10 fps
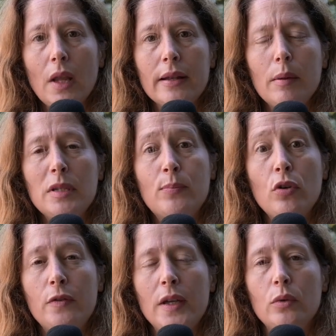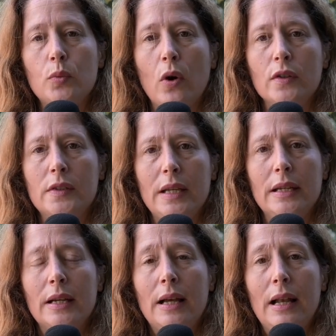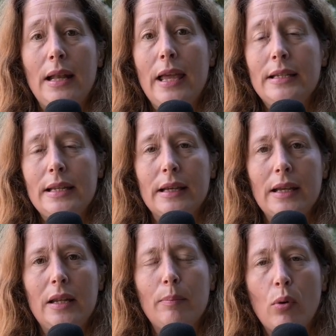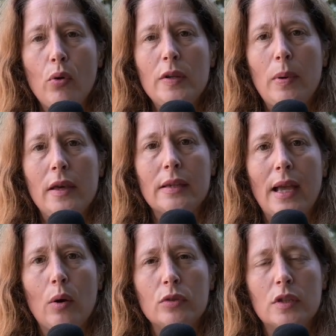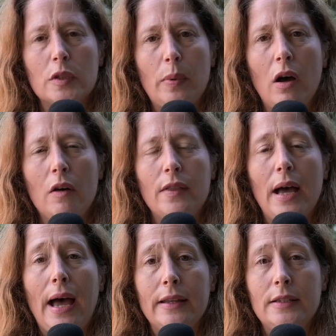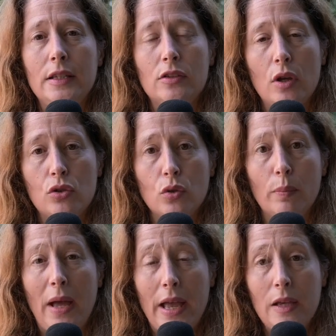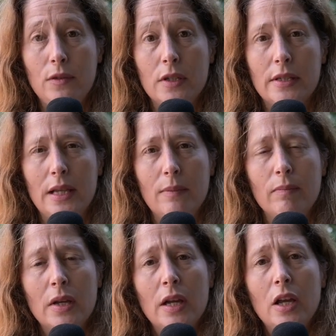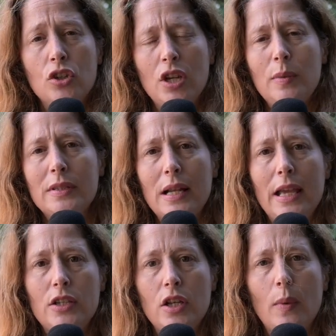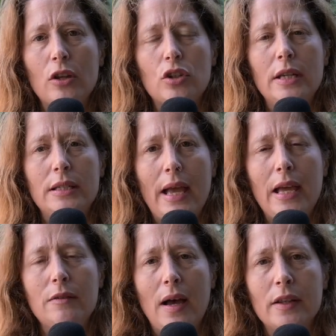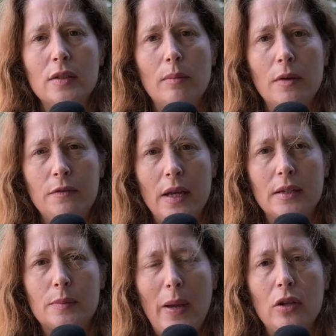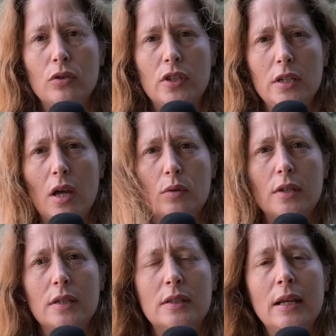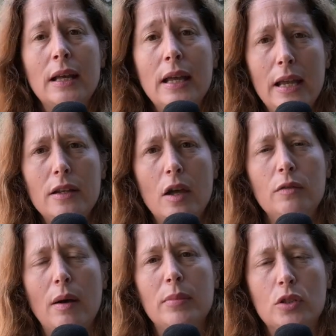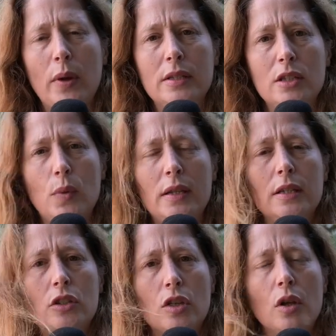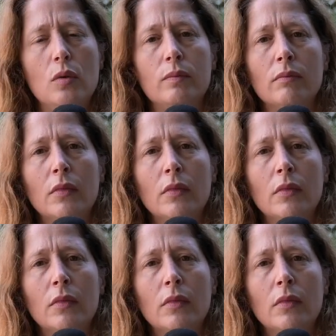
Now, Ms. Brookfield was the lady again employed by the council as part of their antisocial behaviour team. She was the lady who actually gave Adam the fixed penalty notice in November 2022.